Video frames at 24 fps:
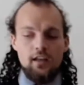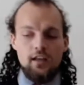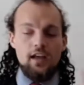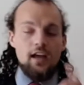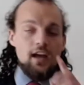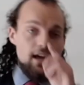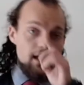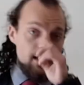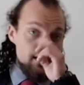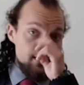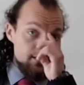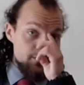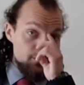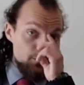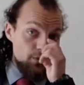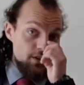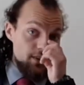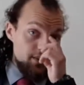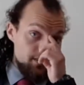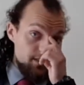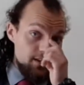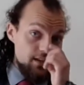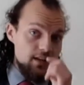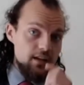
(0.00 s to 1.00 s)
And
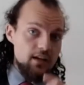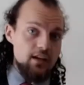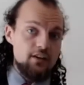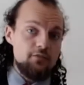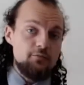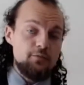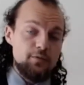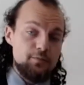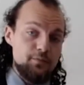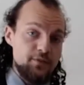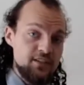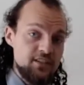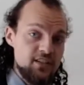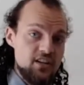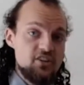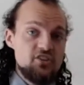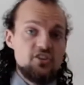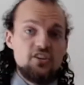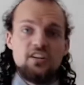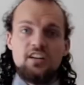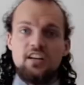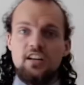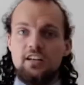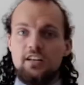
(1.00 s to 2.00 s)
with the
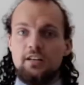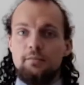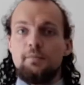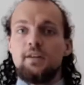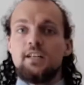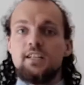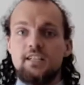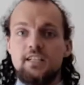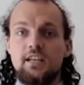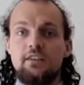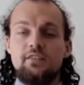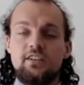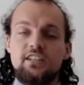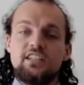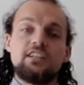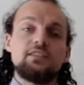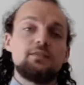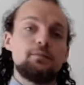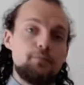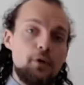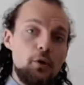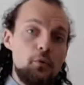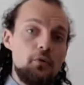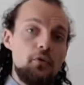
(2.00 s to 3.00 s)
precision in the
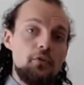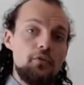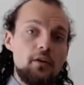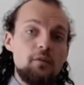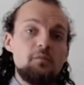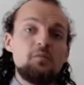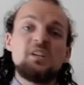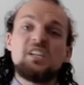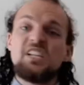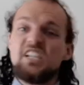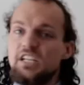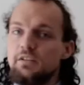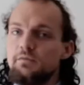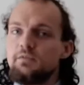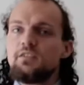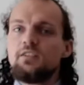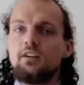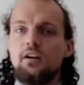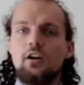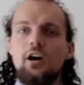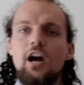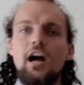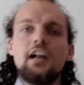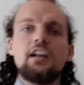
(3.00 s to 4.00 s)
mid-70s, both of them, it seems to
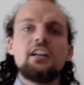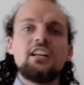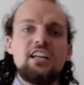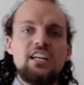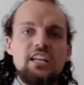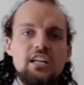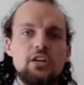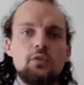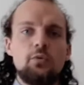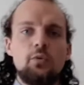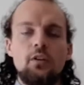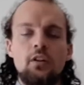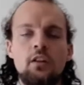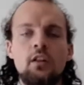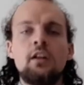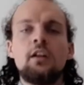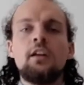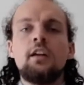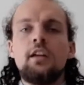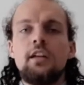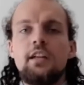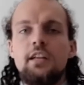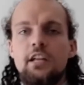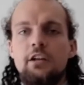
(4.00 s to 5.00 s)
kind of
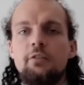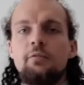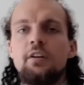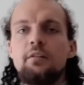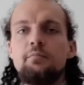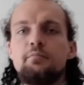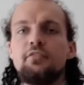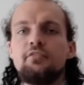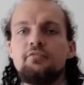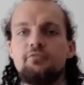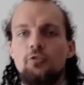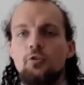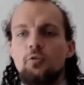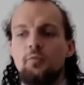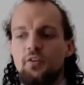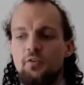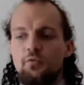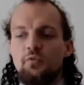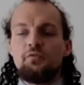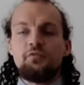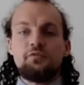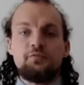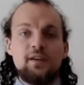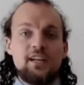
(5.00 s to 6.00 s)
equally performing
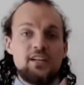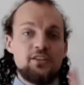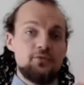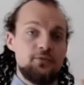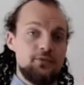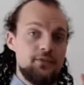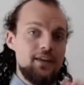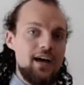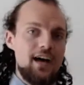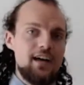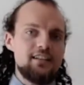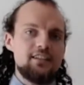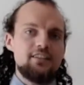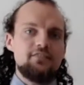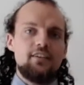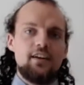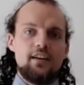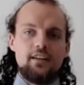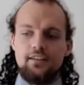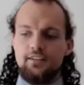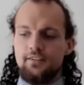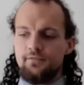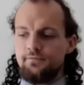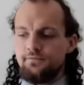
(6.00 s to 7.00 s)
with respect to that
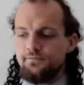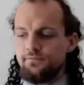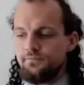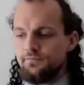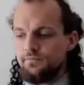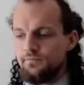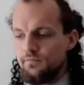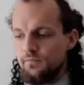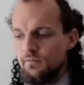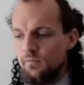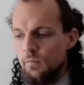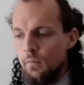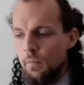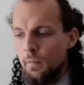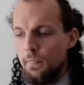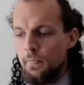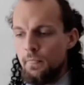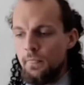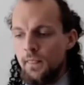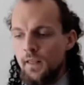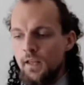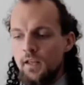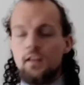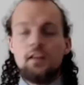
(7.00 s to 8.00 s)
event.
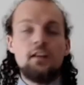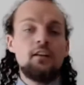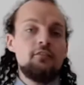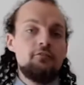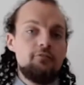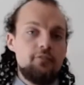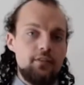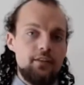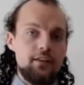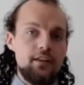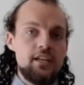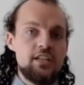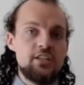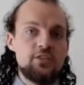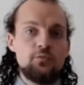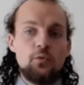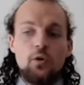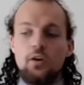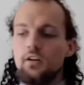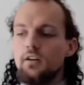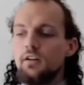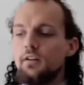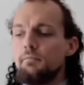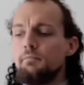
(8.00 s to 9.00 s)
For the next
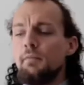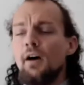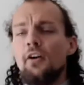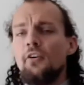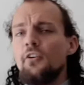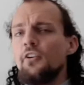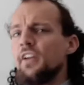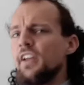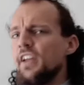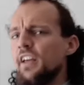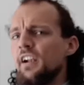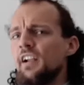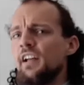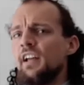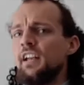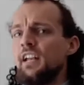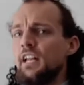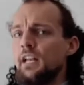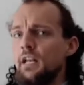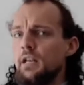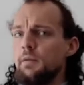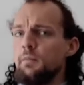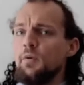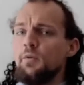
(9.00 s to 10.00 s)
one, Mario killing an
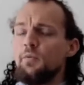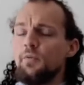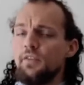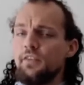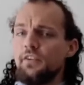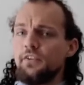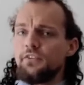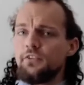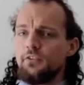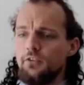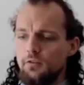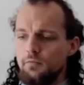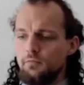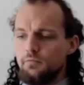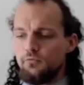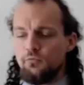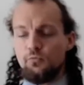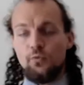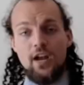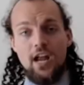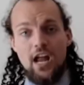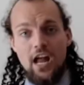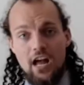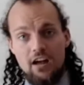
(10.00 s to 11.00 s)
enemy with a stomp,
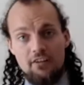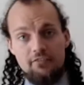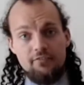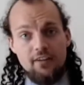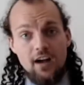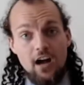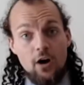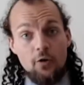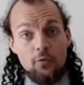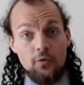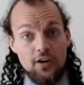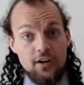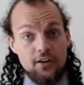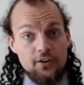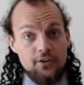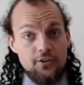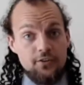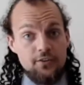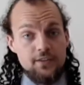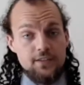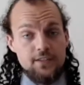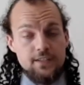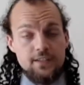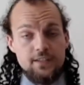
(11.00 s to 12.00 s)
we have our
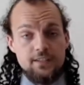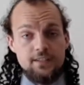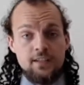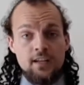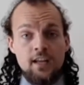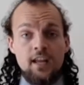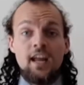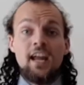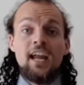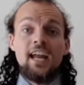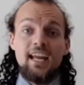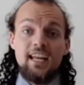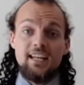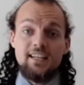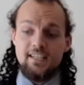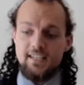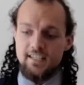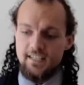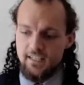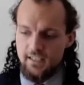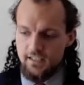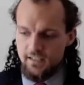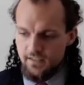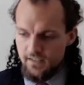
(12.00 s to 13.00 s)
accuracies in the
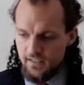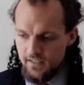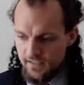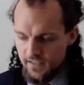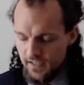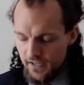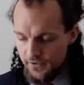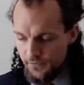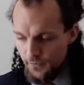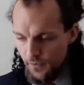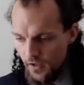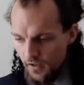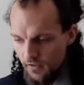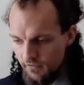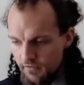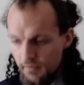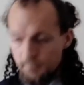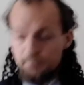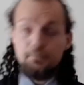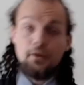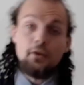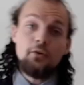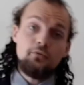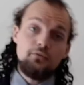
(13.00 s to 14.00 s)
60s as well, for
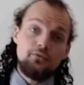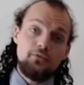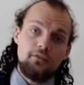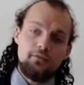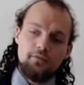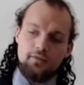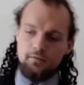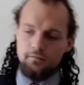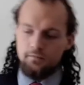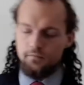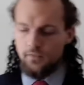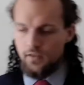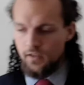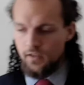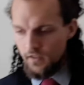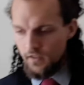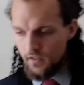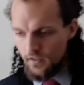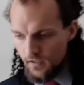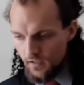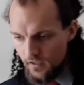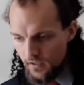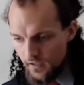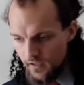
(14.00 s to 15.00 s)
both of them.
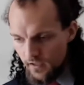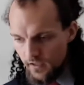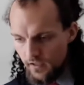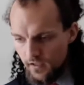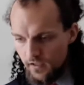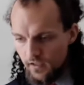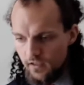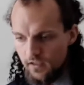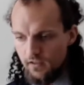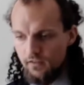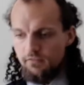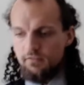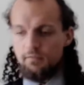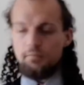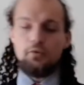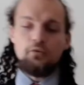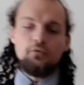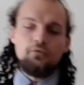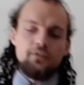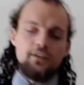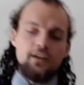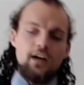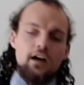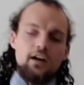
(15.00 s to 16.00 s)
For
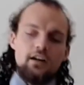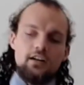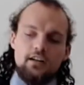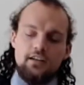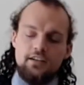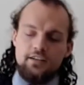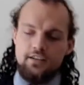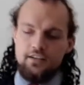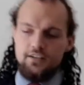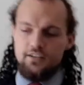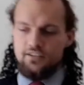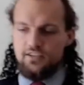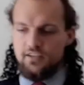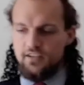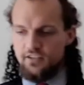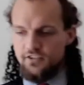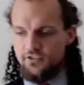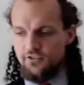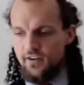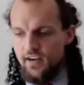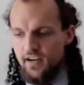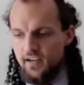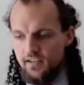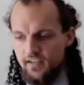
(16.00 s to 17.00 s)
both the EEG
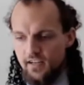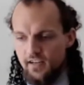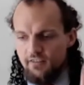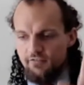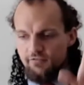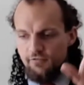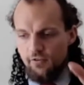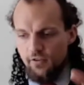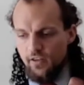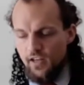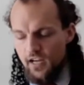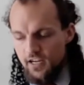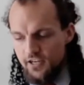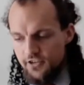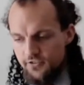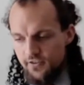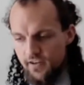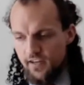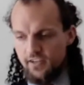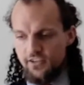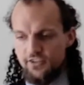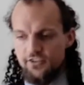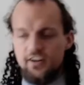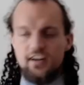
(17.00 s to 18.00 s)
trained and for
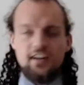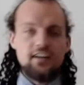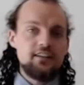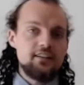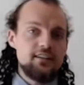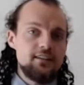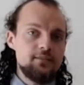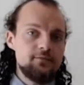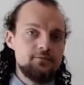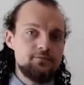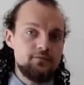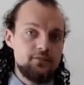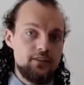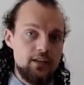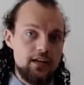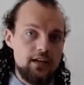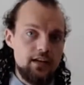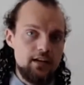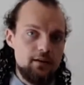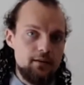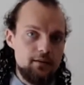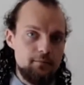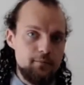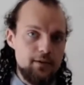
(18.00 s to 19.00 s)
eye-tracking trained
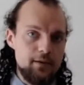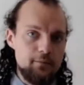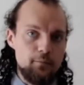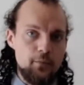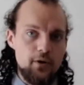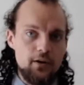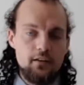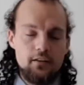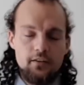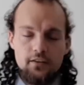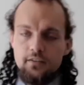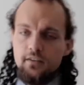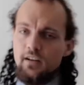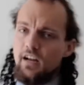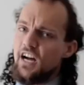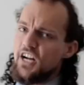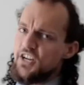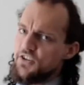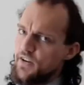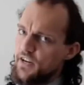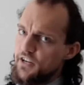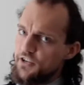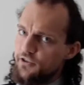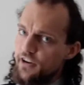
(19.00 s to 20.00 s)
models. The
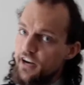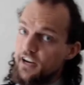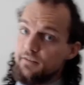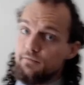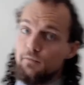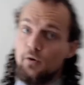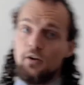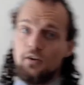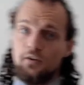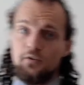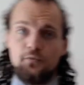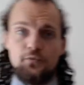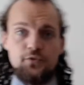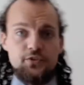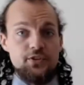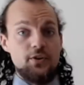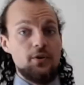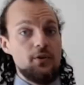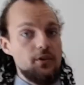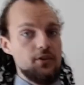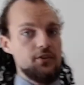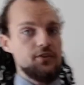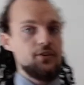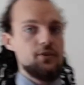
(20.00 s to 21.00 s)
eye-tracking trained model was
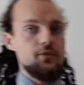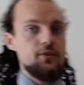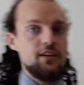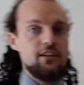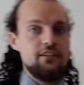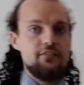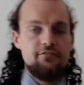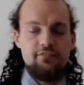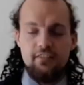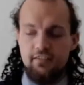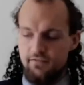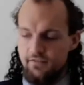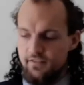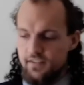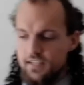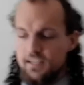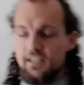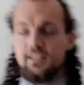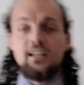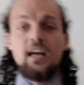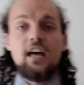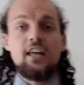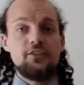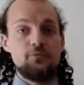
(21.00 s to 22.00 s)
also in the
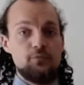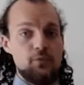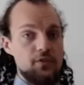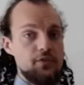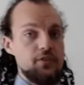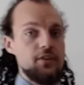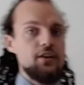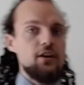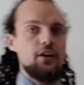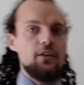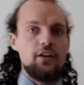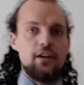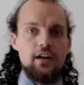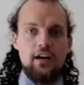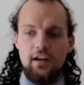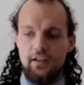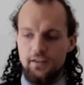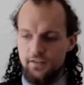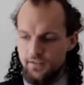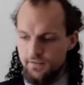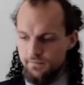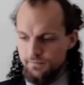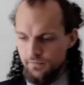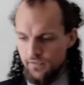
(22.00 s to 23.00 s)
50s as with the other
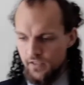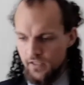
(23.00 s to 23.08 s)
guys.